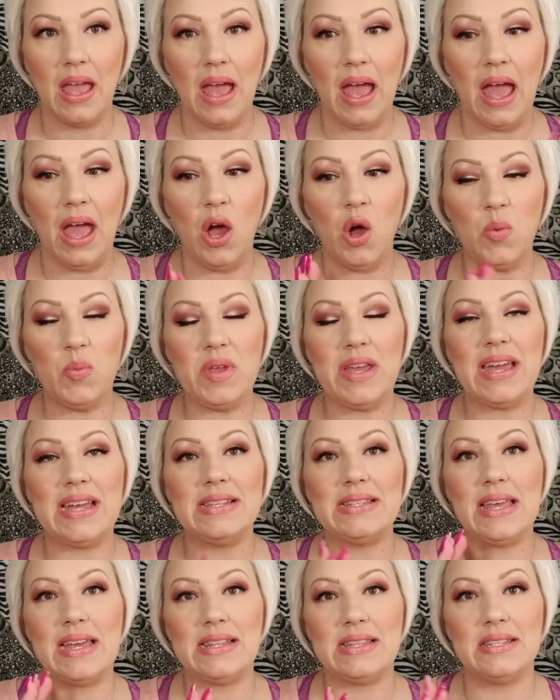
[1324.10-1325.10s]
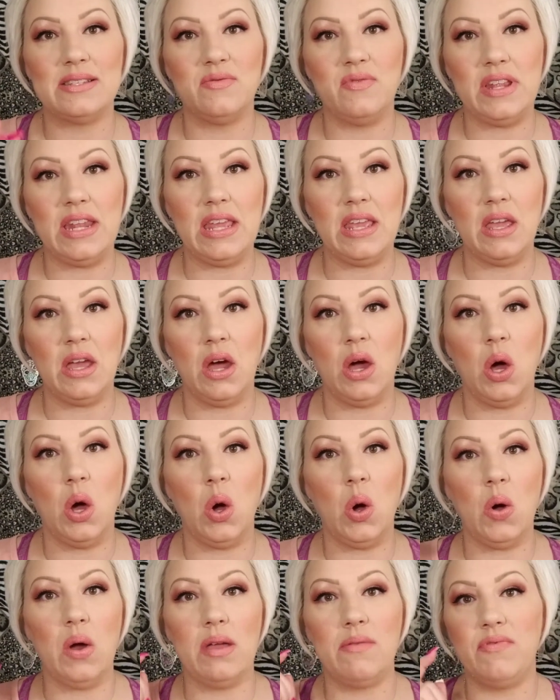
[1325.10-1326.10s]
I hope you guys like this
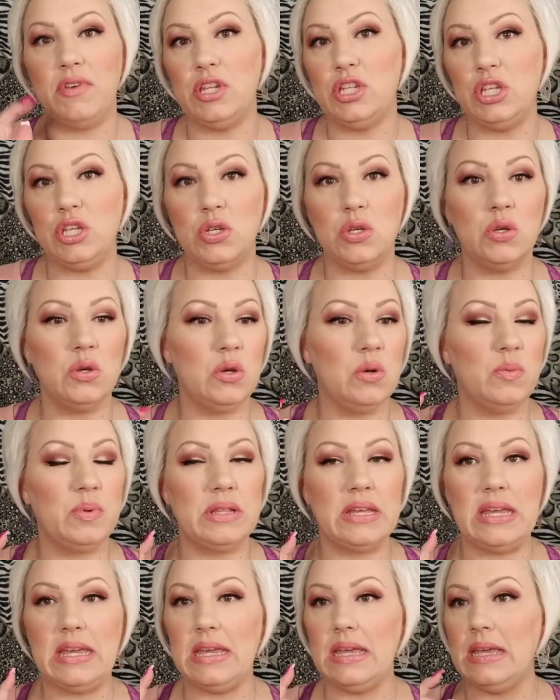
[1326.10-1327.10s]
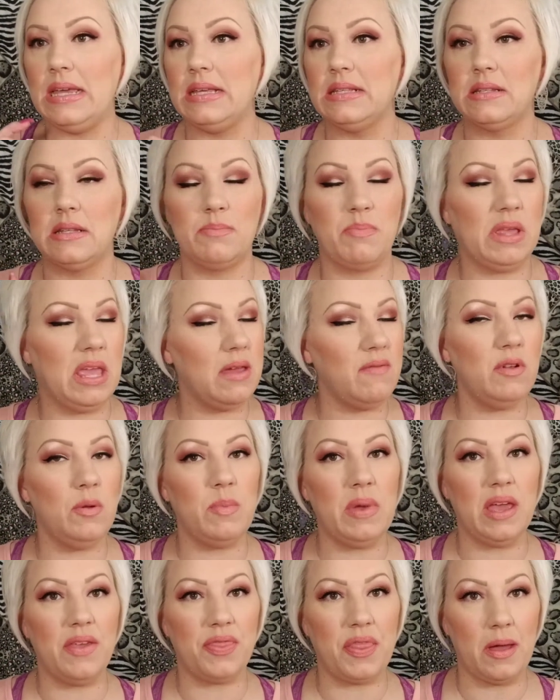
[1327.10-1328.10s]
video. If you do, please give it a
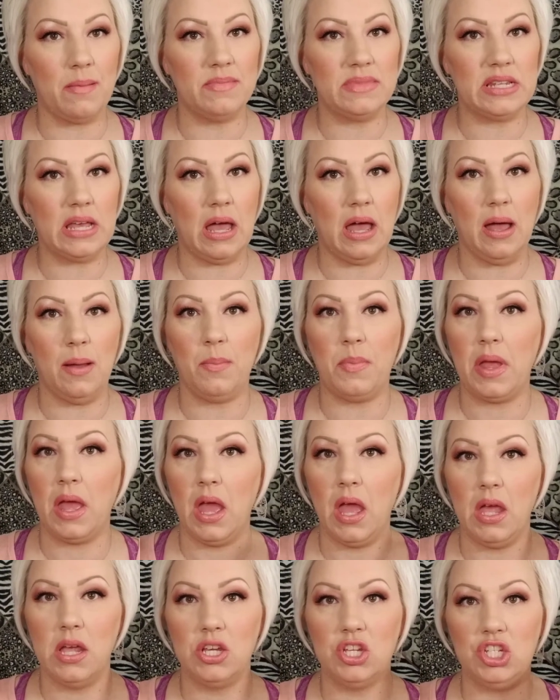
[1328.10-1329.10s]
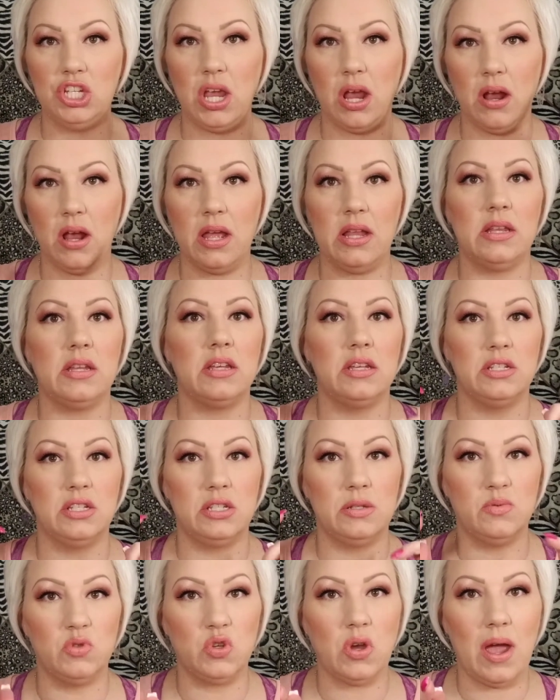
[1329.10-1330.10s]
big thumbs up. Share it,
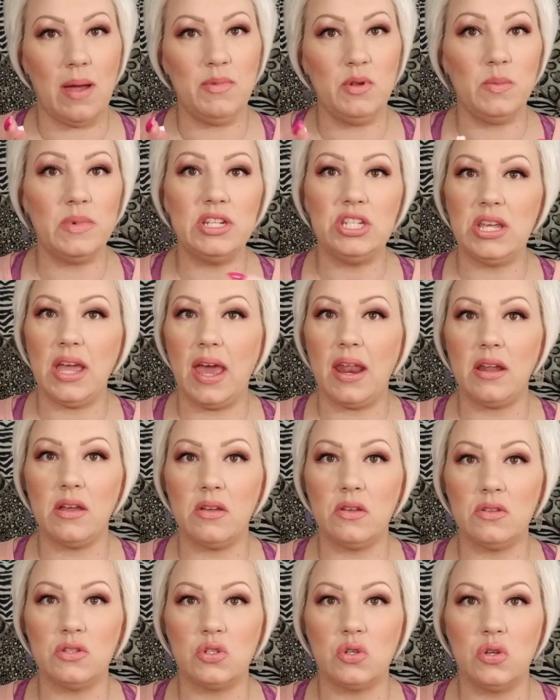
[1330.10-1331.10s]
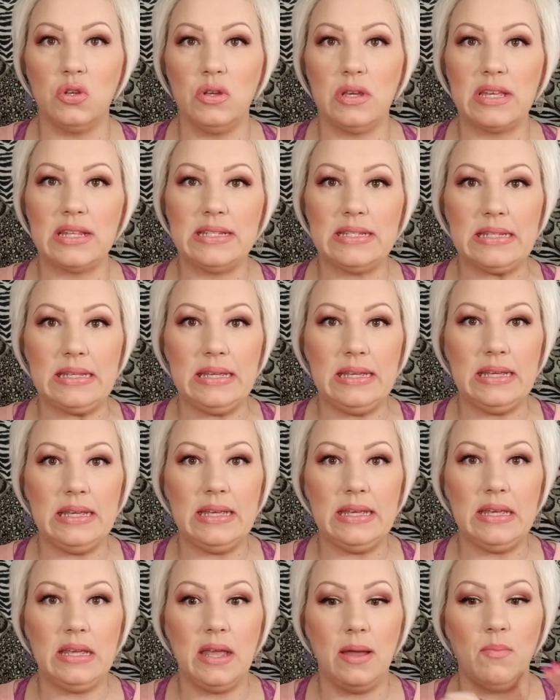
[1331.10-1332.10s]
subscribe to my channel so you can
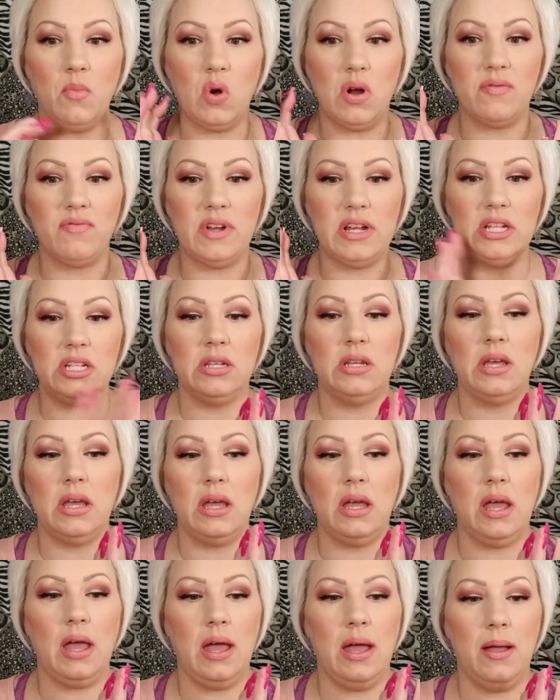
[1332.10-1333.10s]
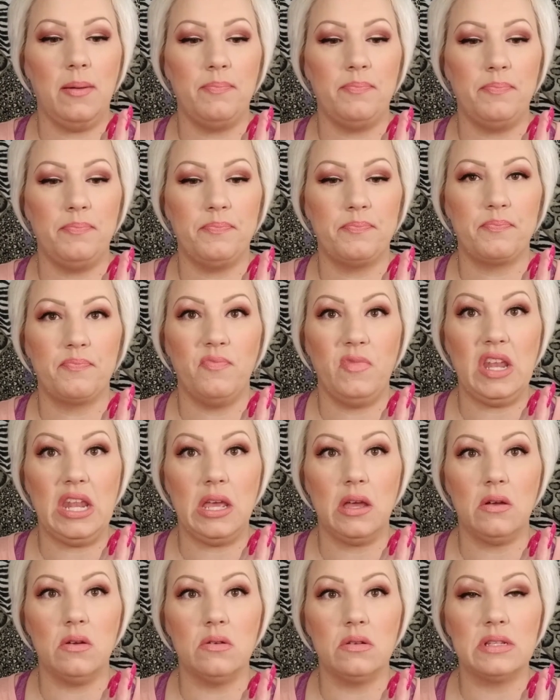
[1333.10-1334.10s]
see more fun
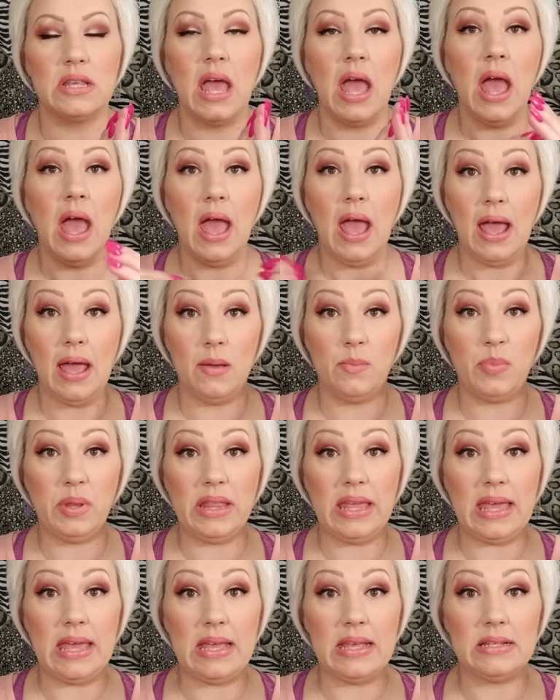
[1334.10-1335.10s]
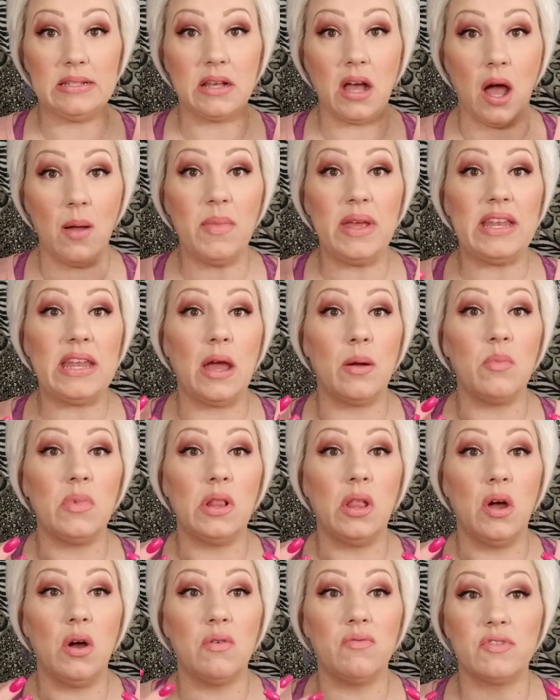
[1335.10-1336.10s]
videos, and please comment down
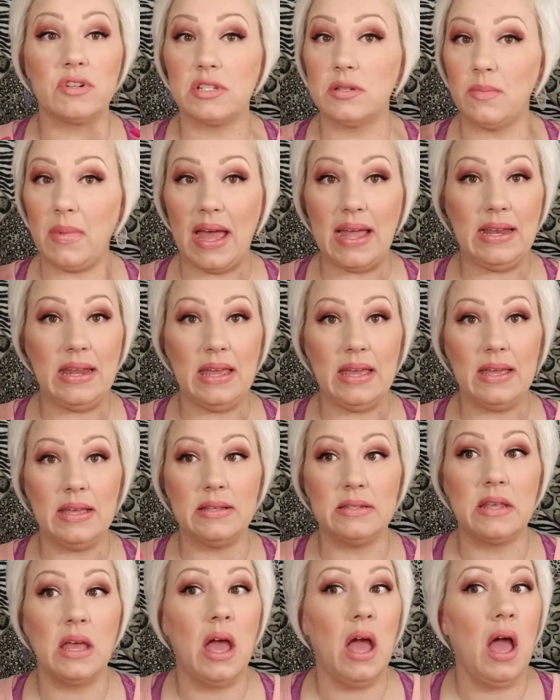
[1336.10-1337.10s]
below for some ideas.